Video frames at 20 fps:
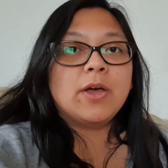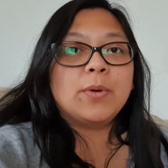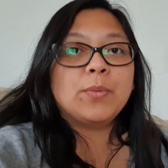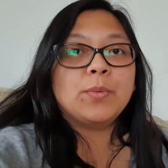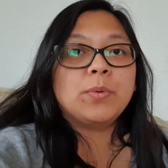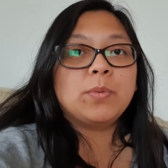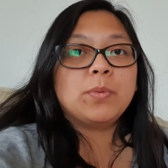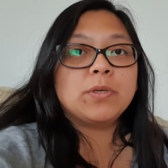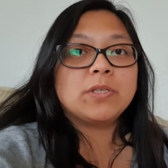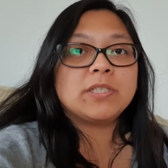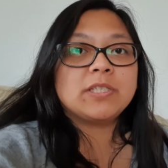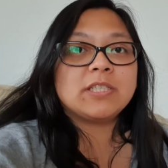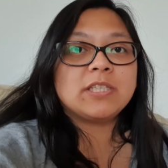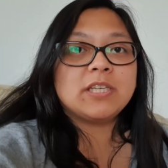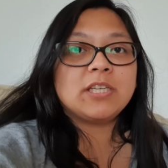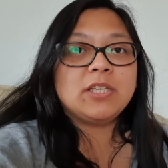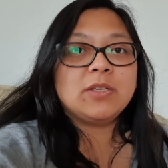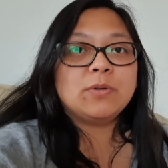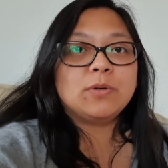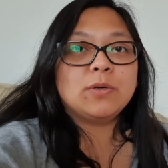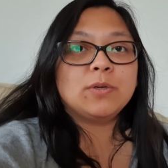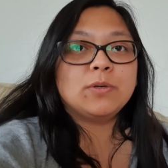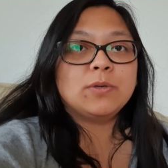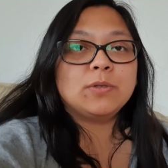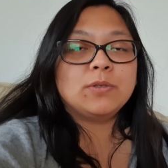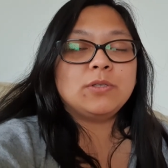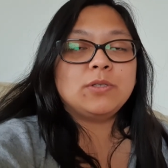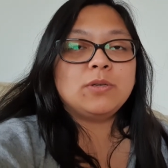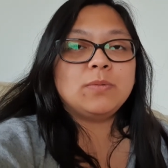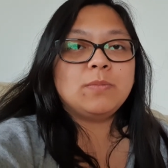we will see you all
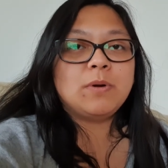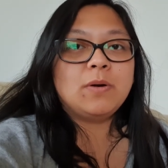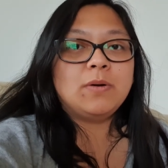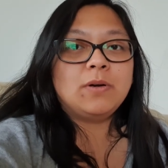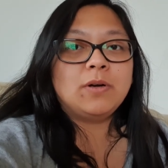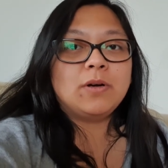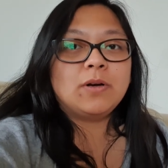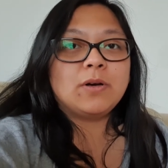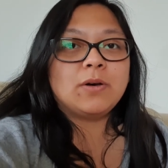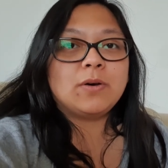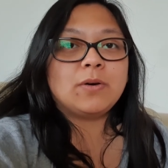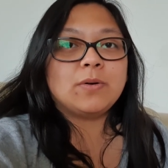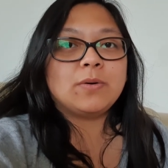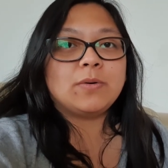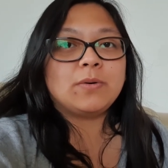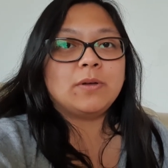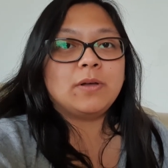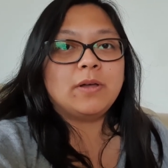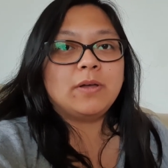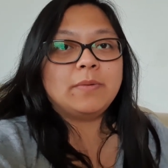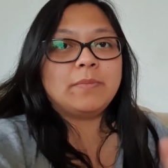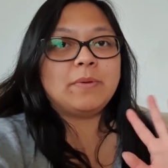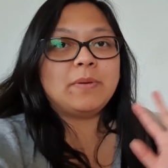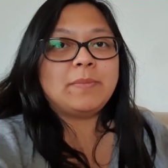tomorrow. Bye